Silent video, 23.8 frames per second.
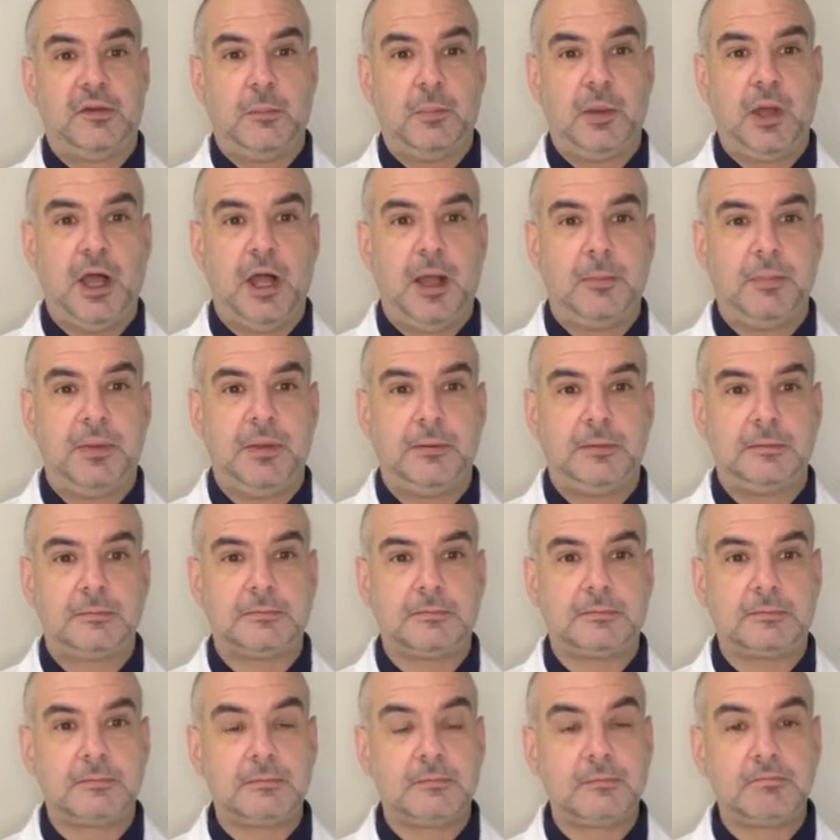a pop?
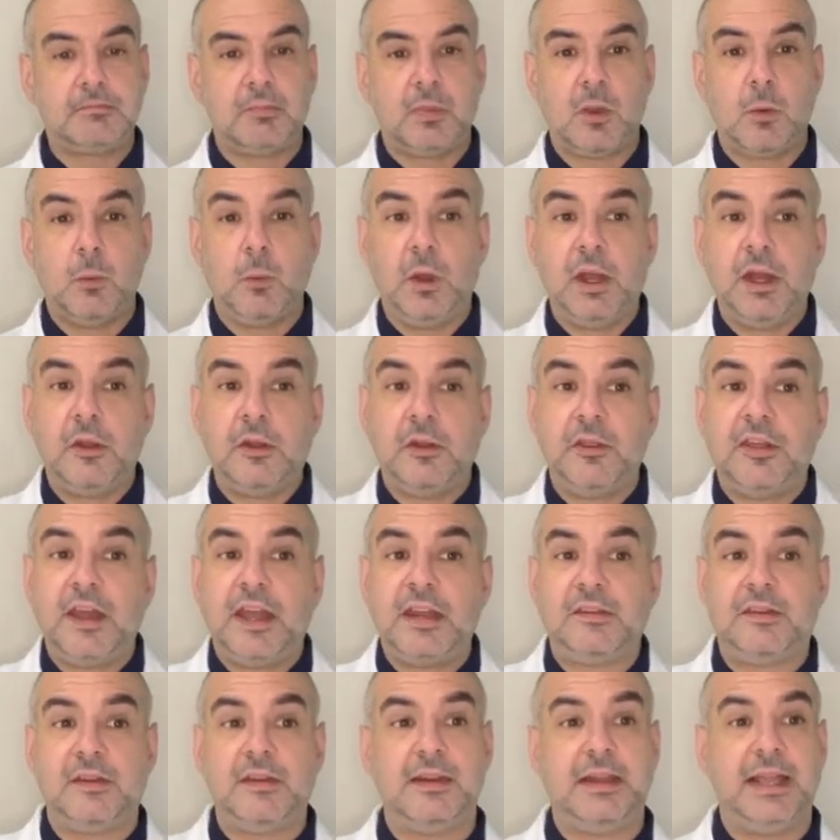Well,
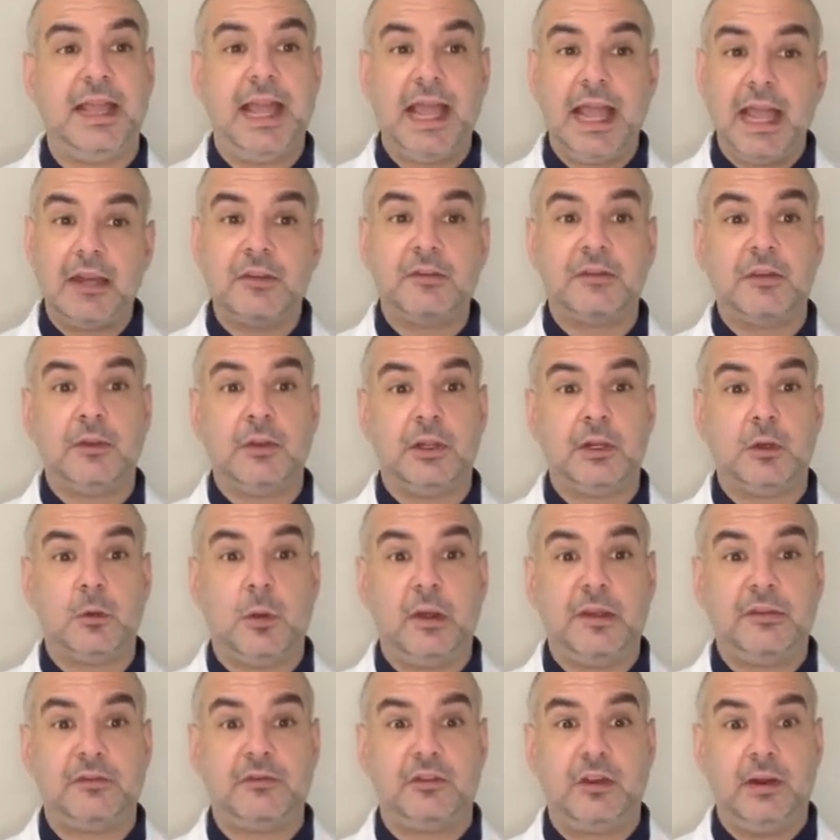that's an excellent
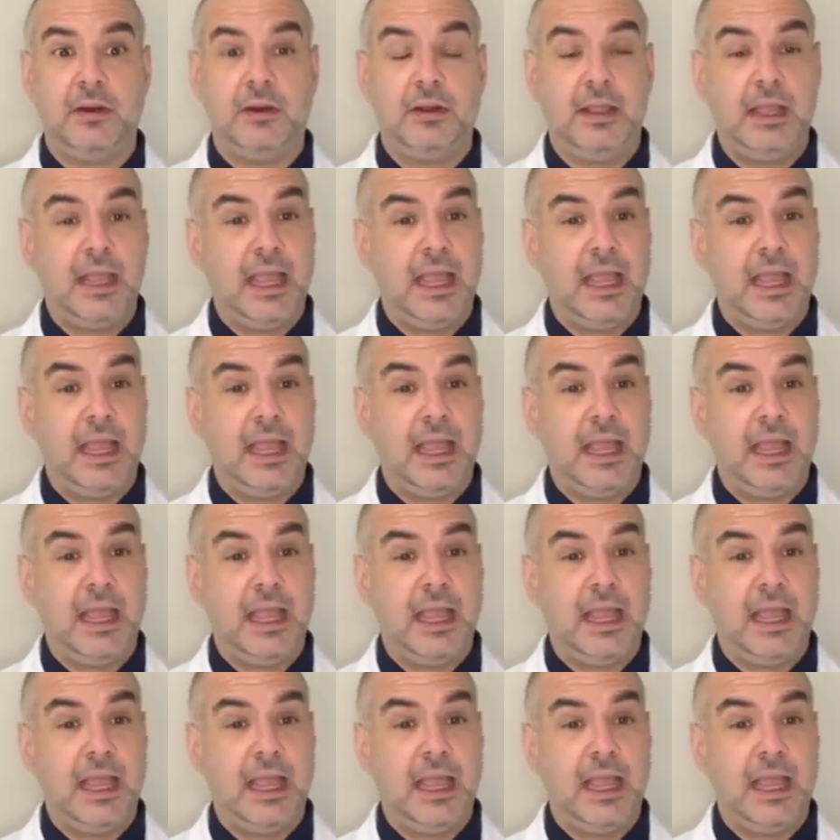question,